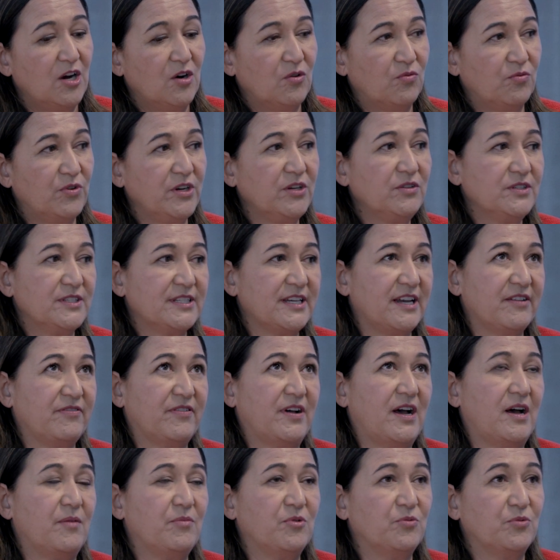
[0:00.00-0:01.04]
Real safe
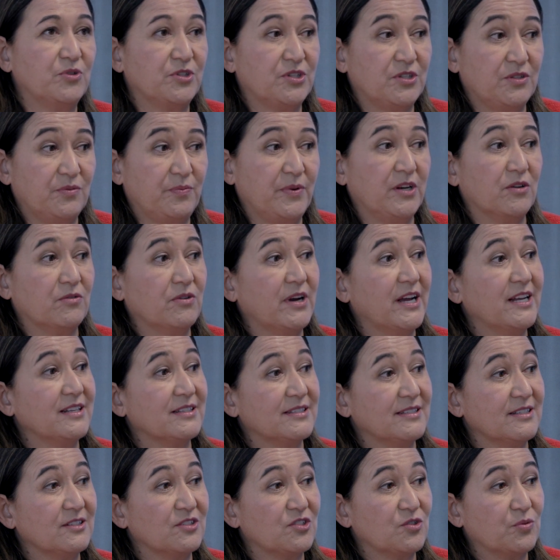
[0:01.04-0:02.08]
harbour, which has been around
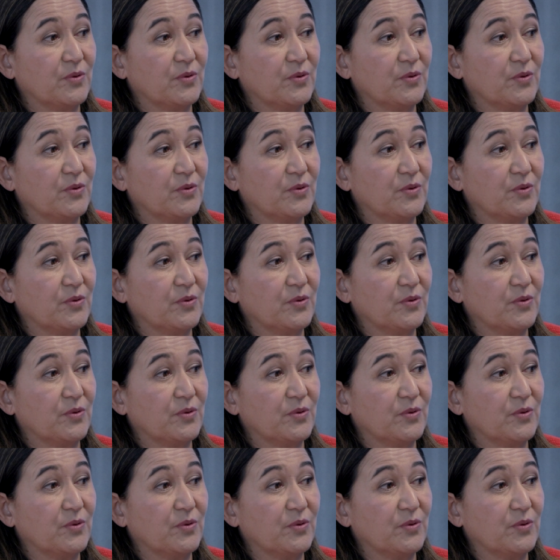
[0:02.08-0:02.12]
since